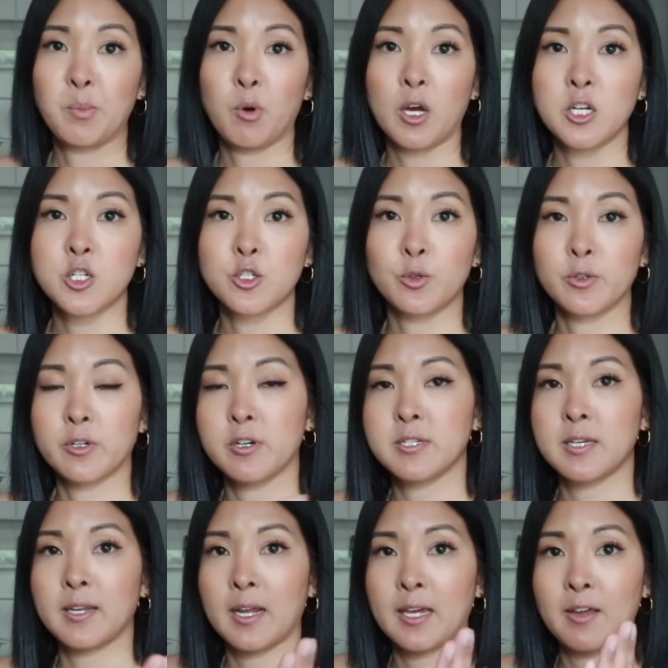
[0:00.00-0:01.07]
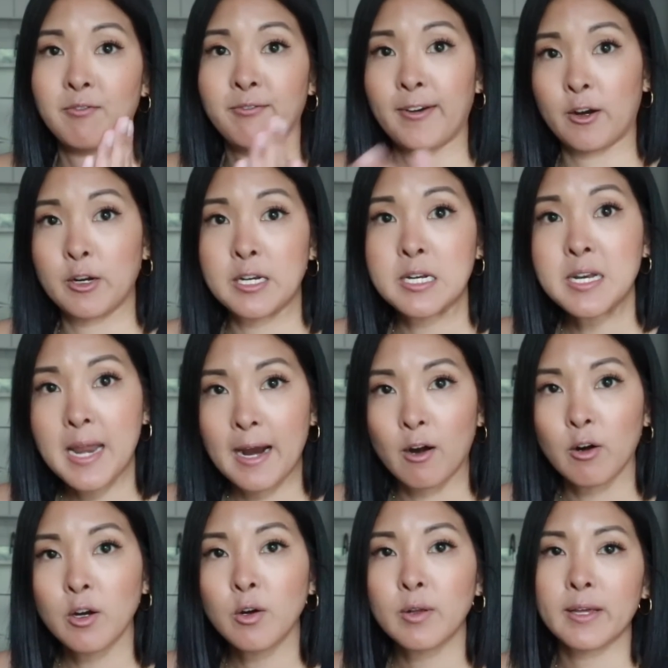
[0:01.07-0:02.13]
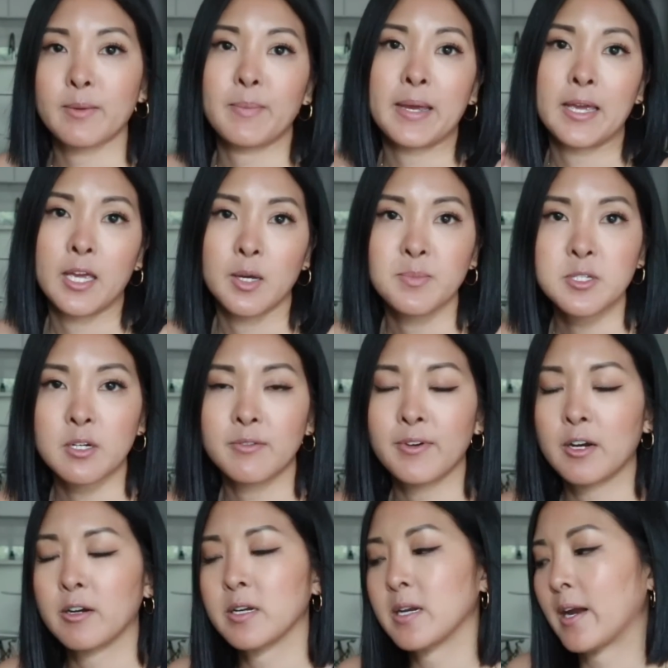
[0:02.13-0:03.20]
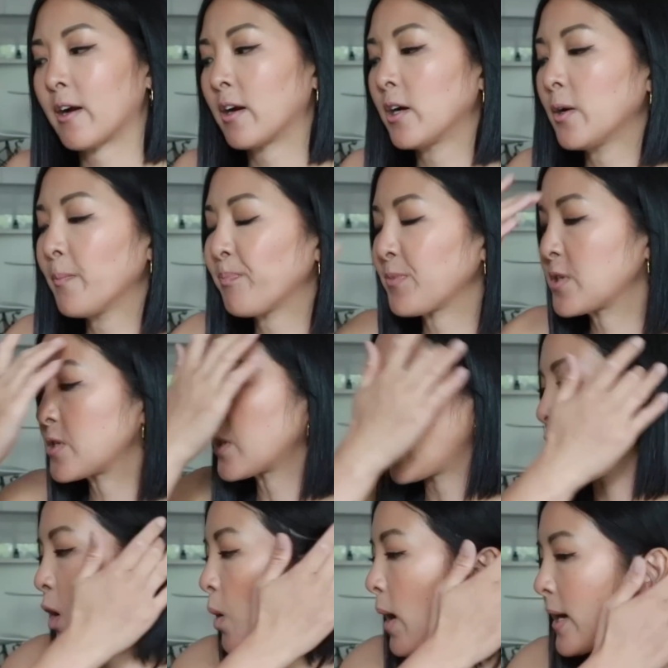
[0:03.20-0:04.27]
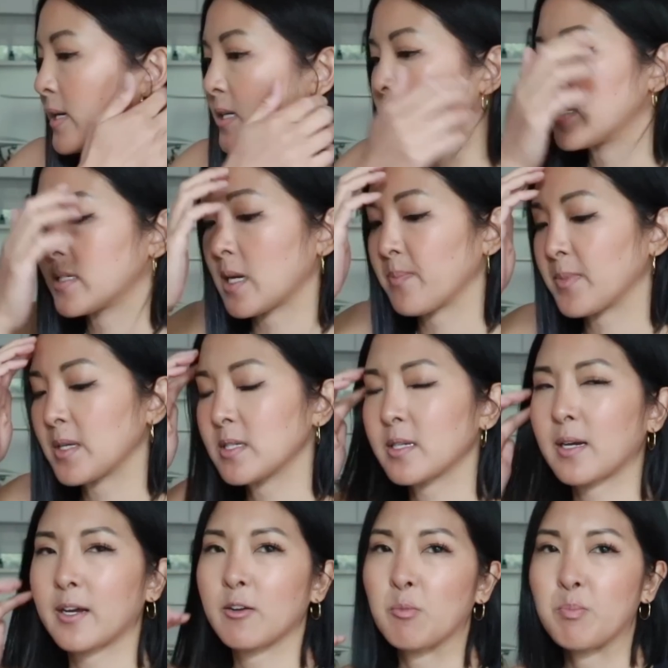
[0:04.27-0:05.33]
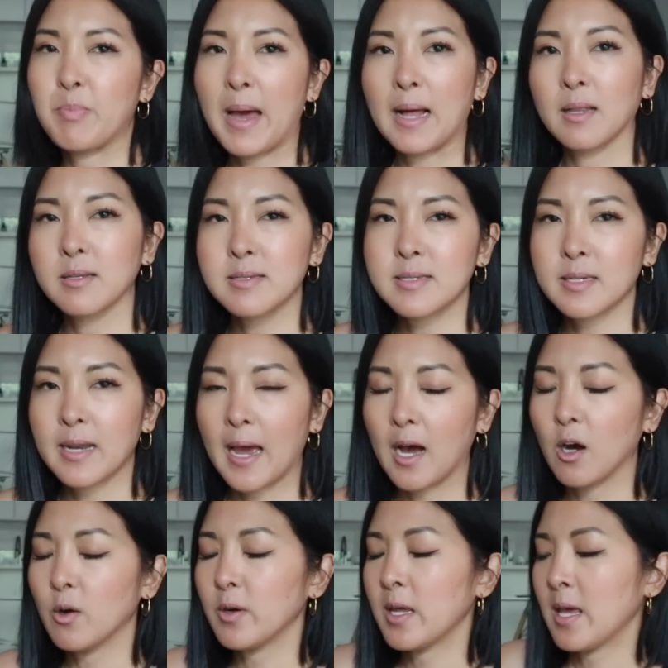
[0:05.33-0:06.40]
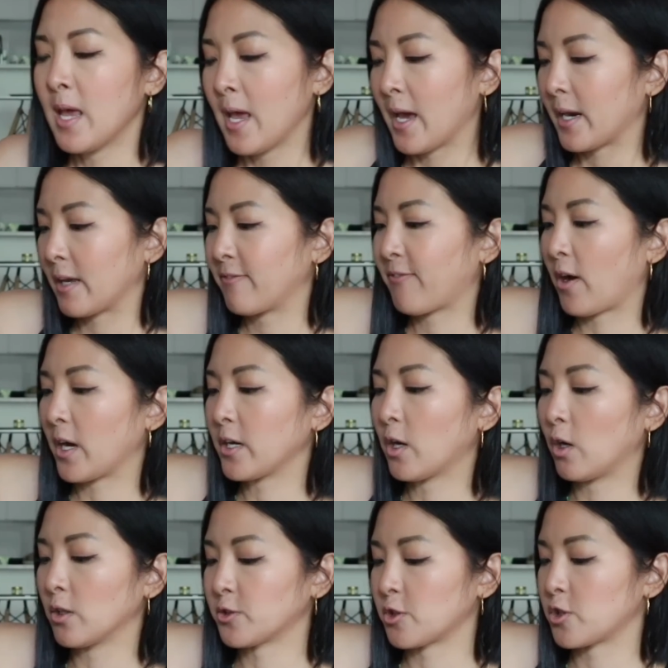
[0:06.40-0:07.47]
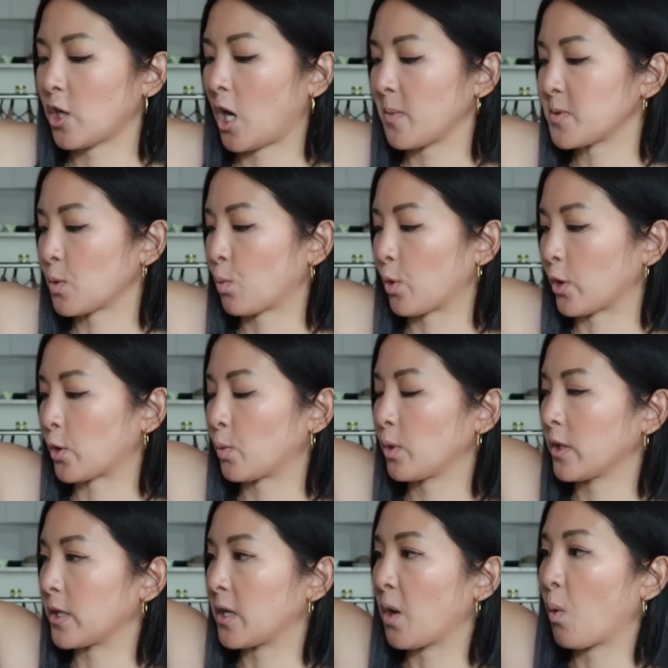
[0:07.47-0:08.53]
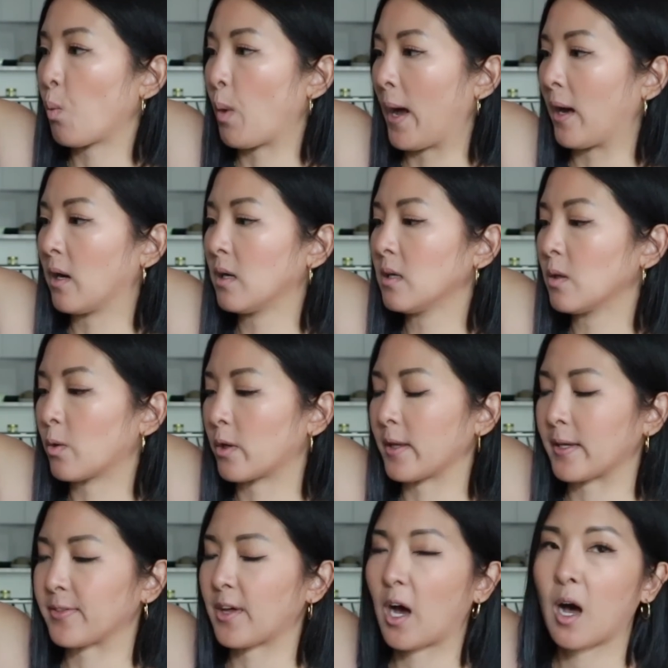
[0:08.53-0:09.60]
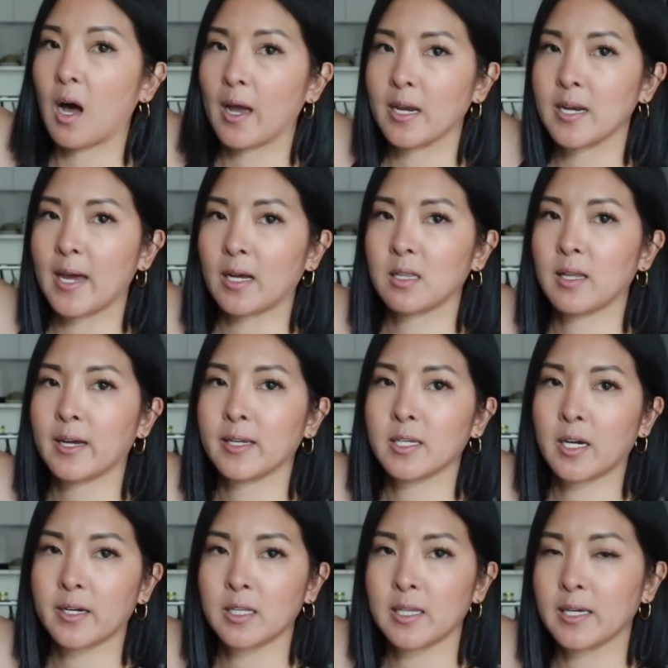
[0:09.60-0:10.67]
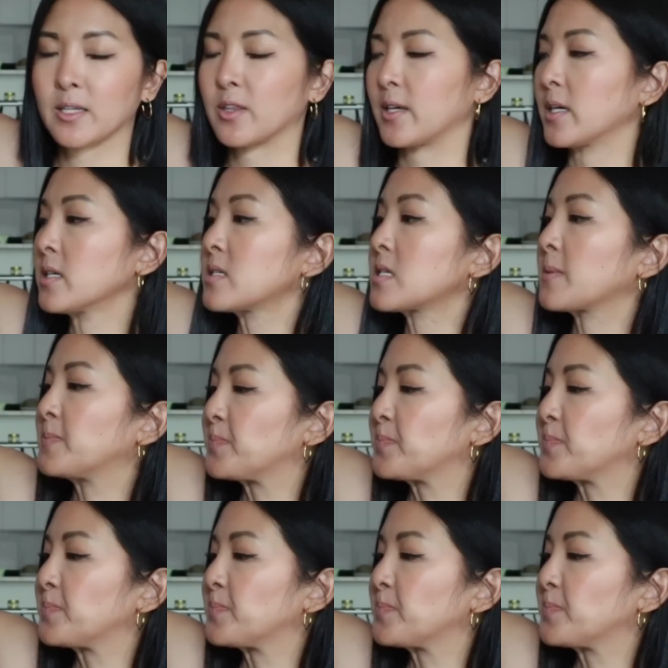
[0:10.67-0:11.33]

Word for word: broad shoulders and I get very narrow, like my hips are very narrow. So I need something to kind of balance it out. And I find halter tops work really well, or like the high neckline, kind of like this.